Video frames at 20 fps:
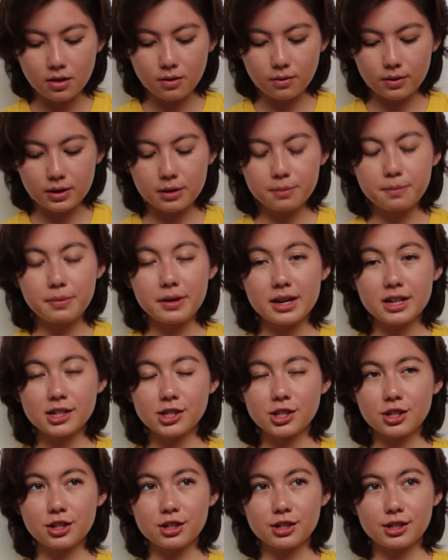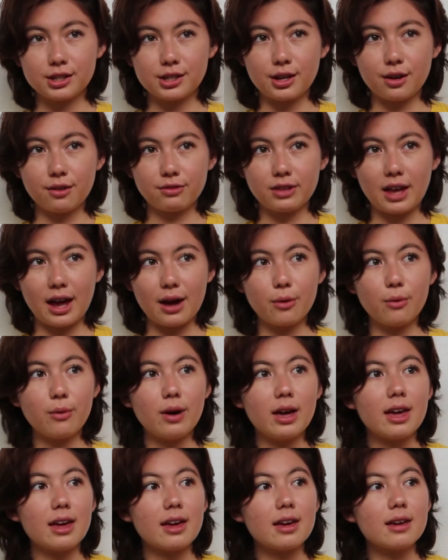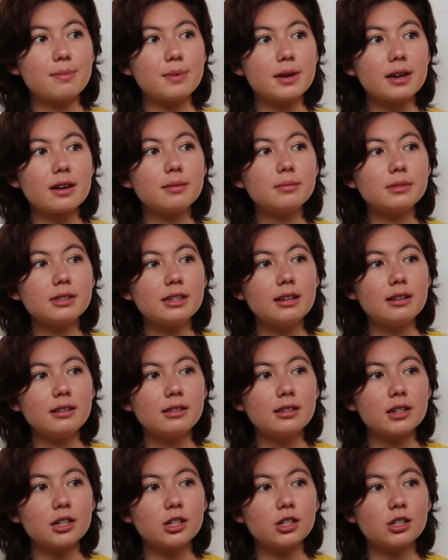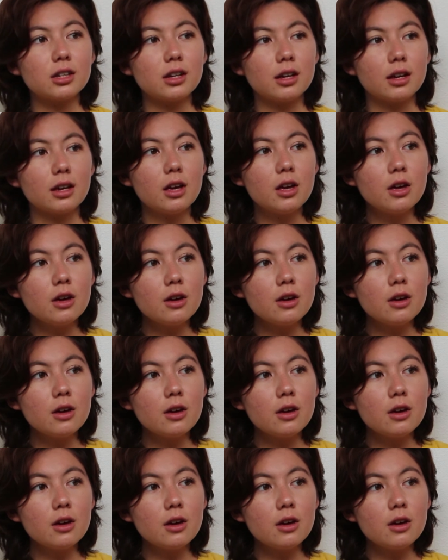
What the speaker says: When you picture yourself that way, it becomes easier to